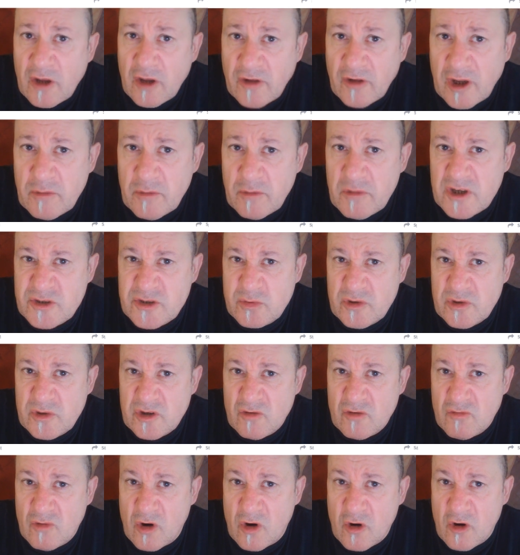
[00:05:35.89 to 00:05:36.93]
they messed with the
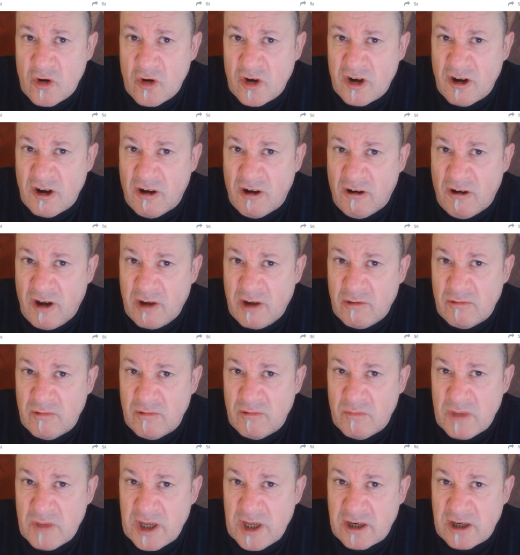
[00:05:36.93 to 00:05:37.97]
wrong guy
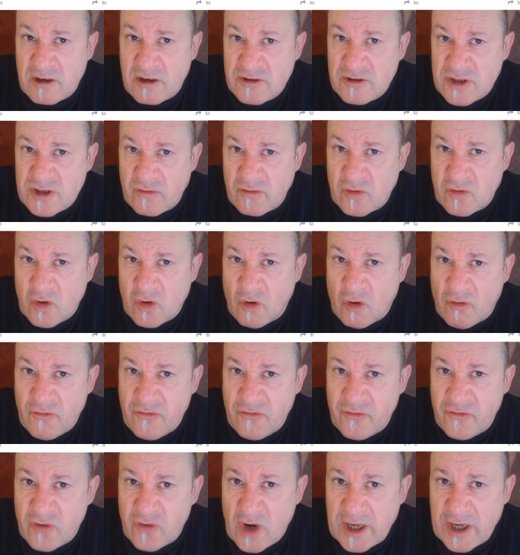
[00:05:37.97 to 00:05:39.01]
with me because I've got
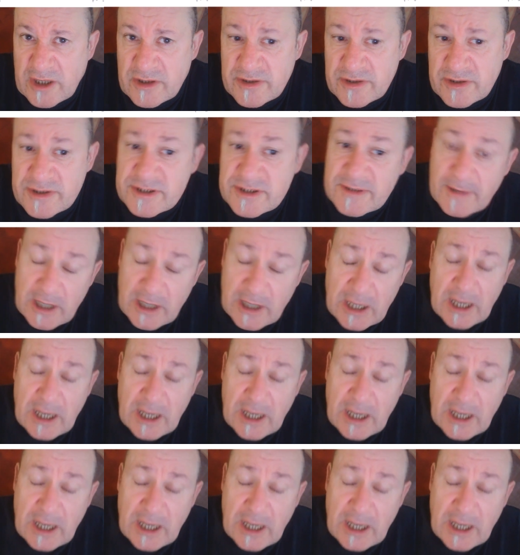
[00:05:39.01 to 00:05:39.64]
friends,